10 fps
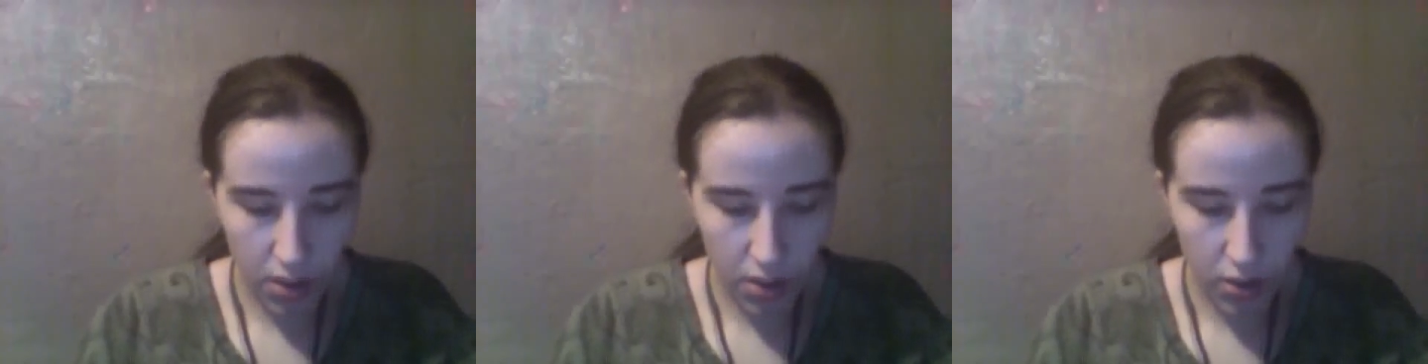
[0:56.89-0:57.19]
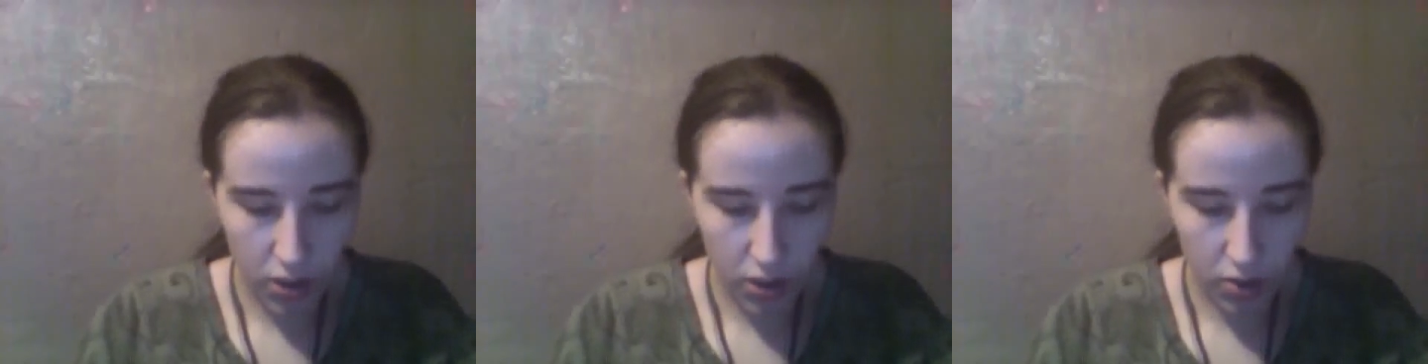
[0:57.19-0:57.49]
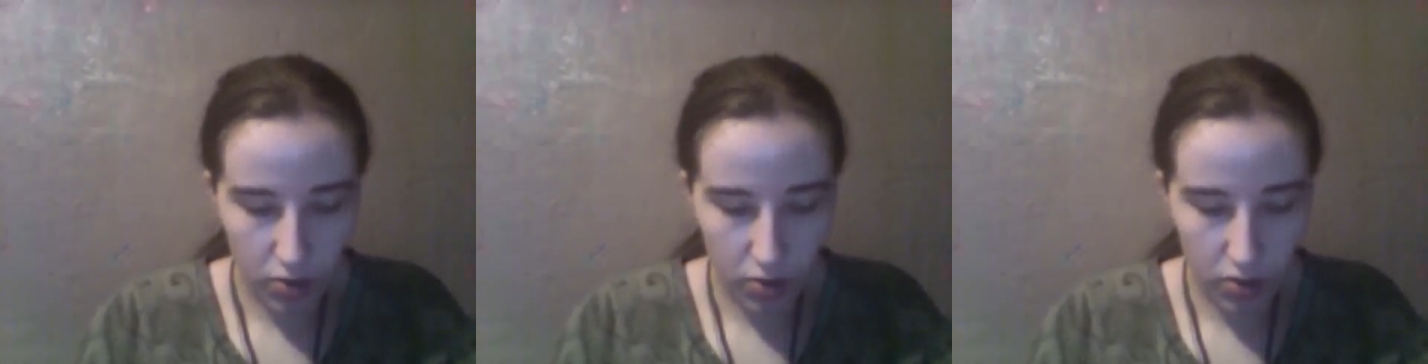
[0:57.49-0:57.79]
She had
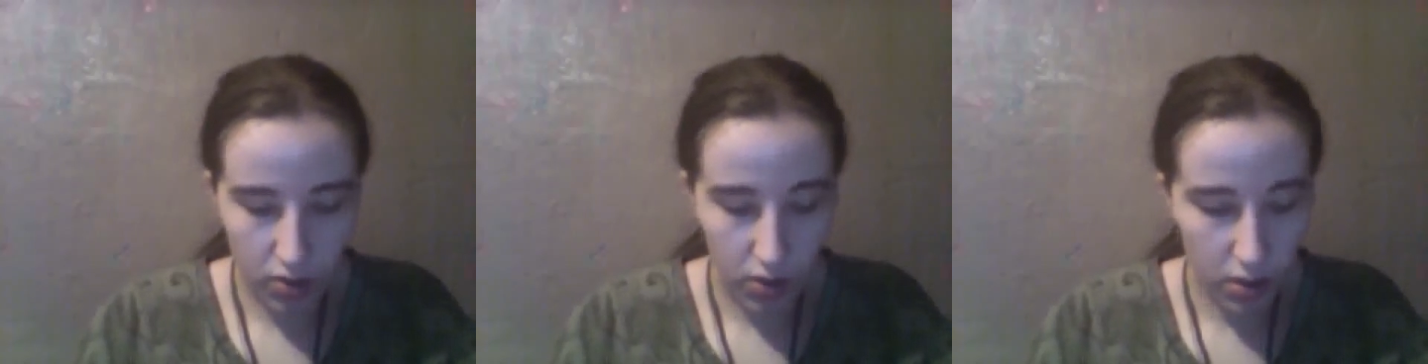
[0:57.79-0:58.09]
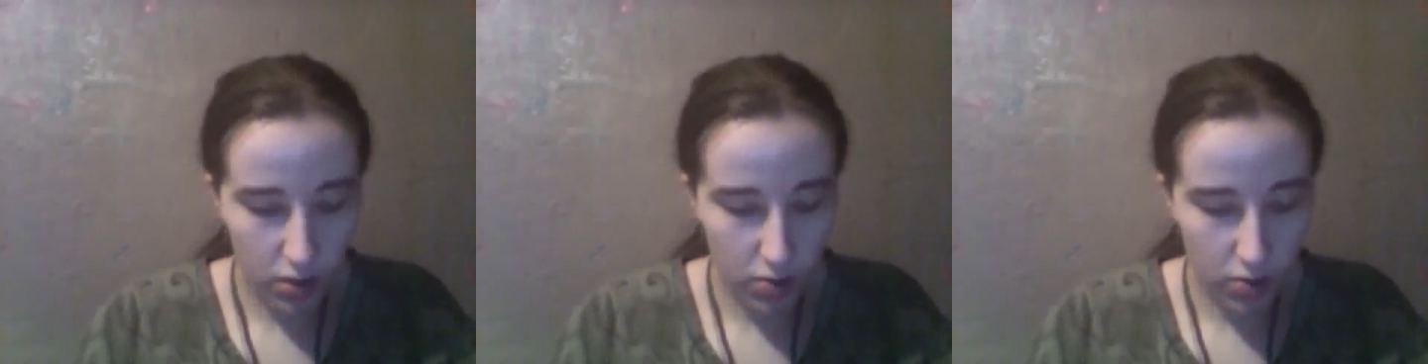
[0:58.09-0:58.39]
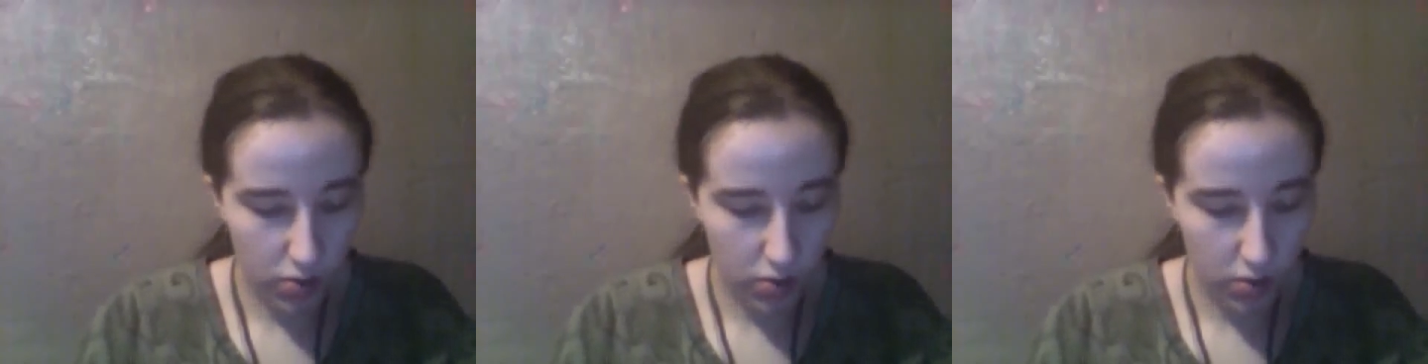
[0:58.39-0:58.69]
learned the
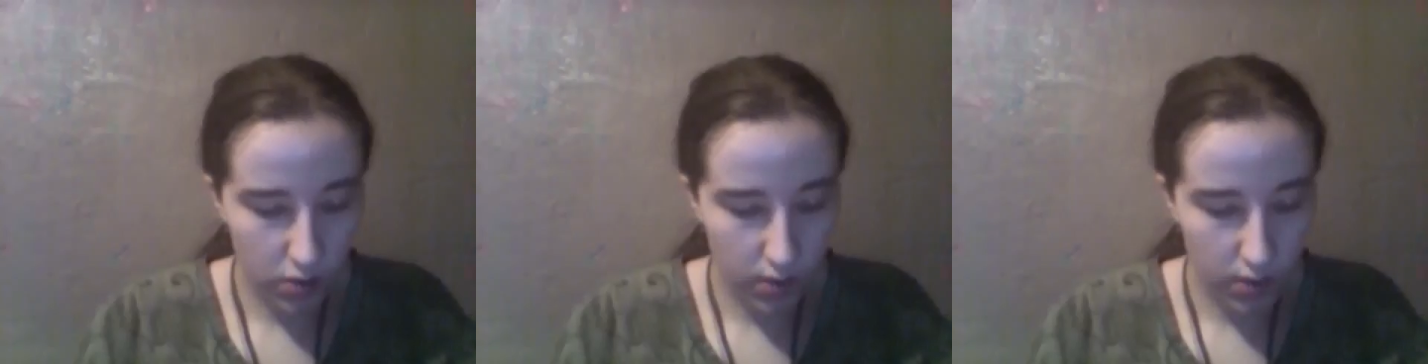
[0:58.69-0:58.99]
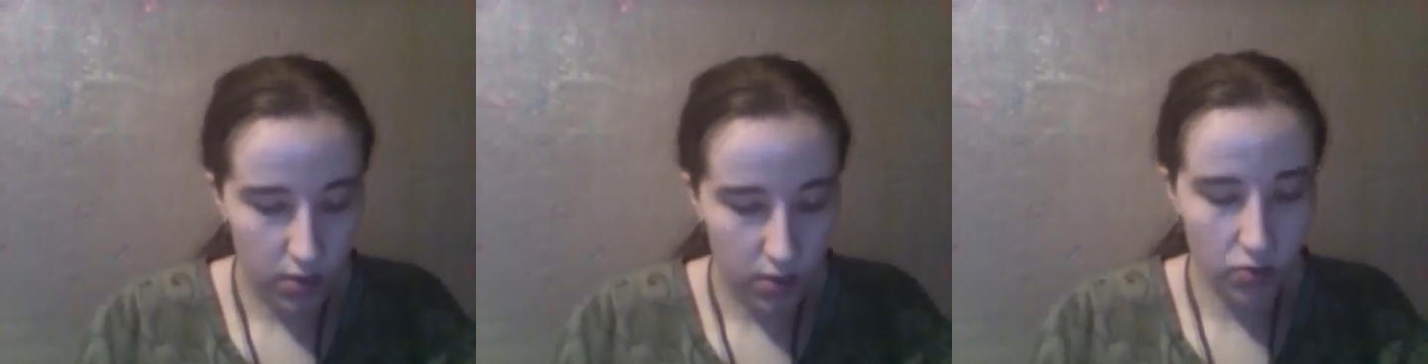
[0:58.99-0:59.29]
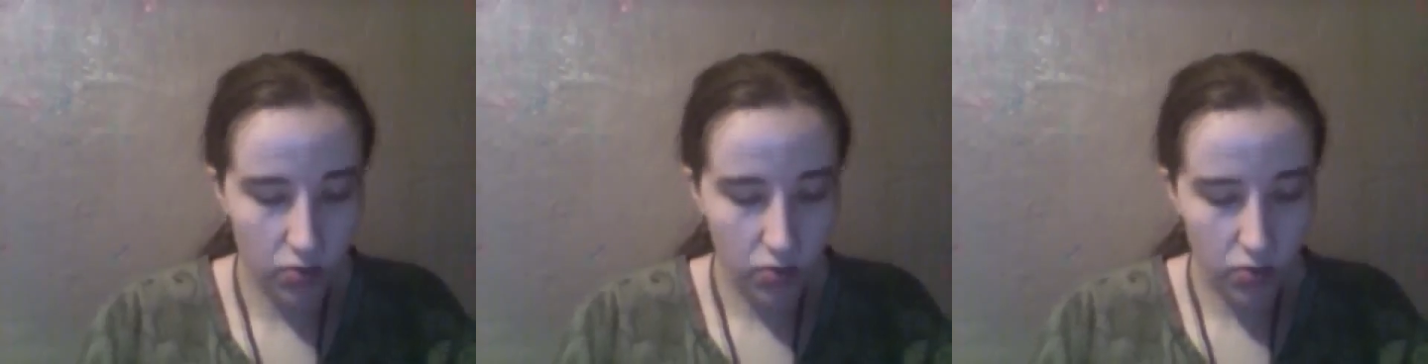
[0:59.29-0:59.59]
colors of the
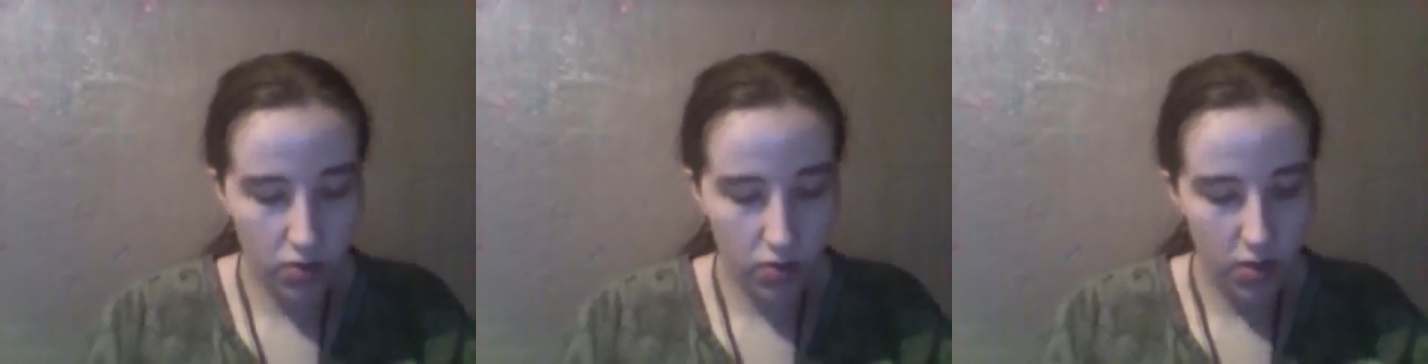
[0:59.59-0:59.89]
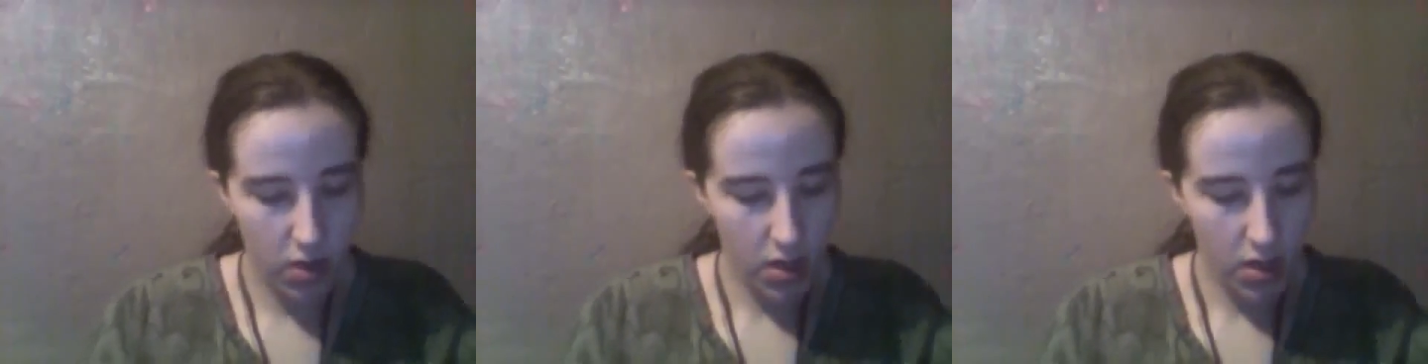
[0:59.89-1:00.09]
decor